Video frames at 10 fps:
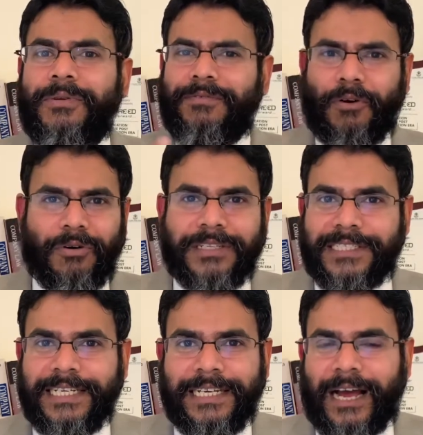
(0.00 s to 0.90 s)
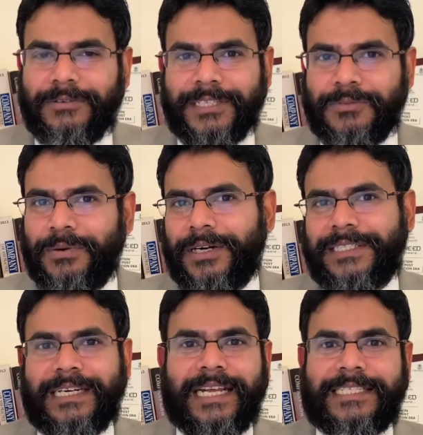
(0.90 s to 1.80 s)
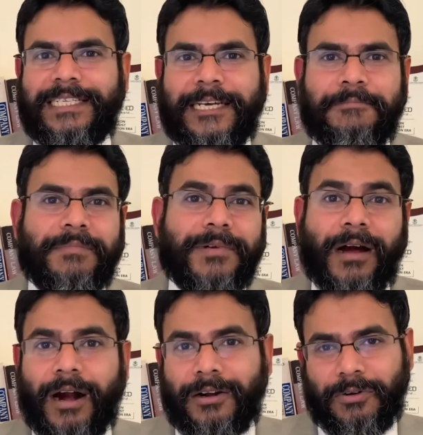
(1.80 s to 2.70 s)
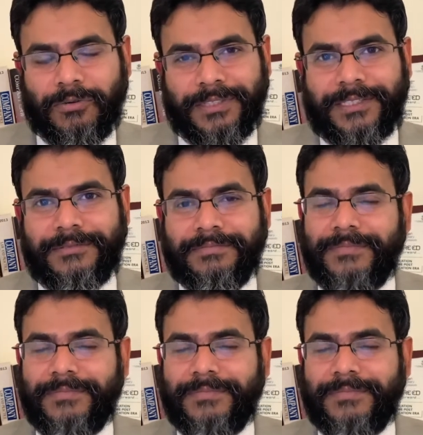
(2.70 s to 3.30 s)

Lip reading: all seen how this works in, let's say, car loans.